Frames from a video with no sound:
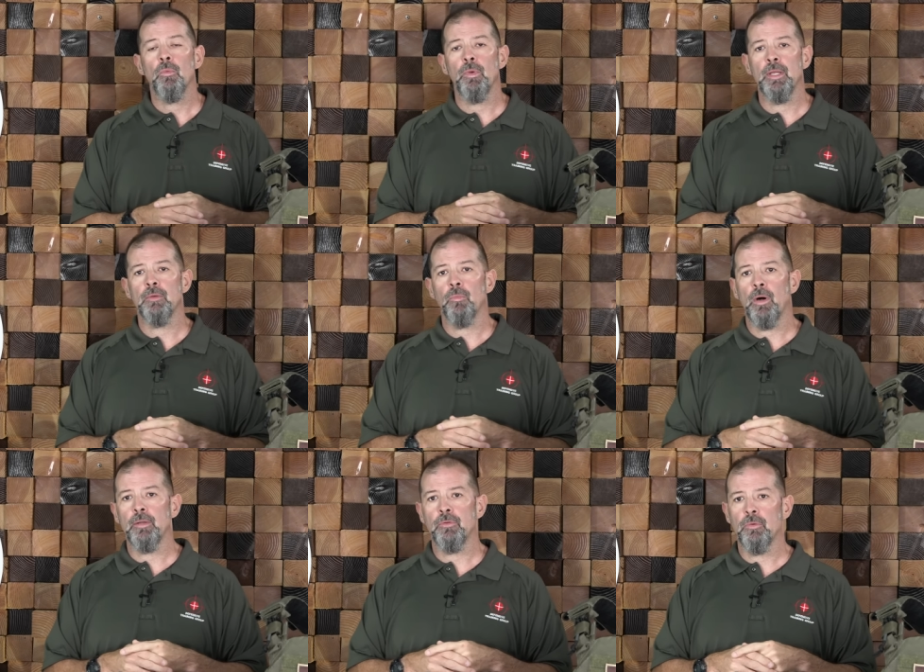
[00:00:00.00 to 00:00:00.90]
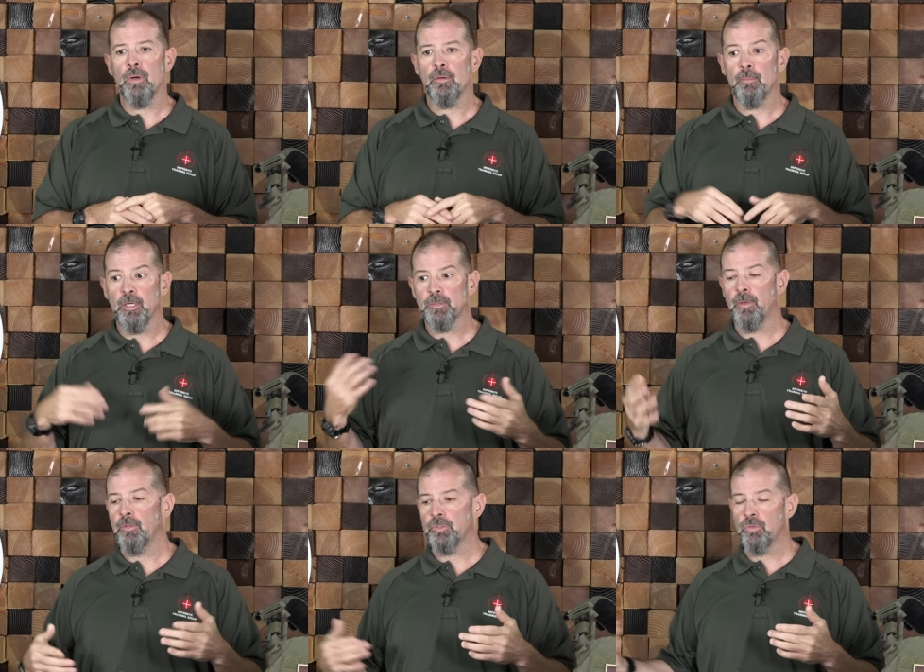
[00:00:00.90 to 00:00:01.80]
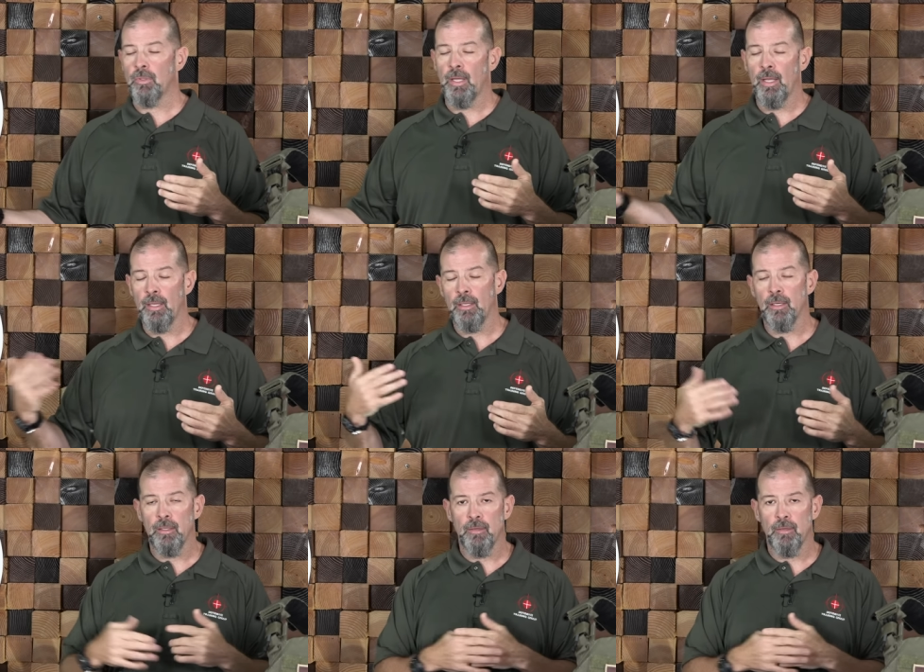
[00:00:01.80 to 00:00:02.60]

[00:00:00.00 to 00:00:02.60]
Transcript: we didn't want to, uh, to be exposed to a, a, uh,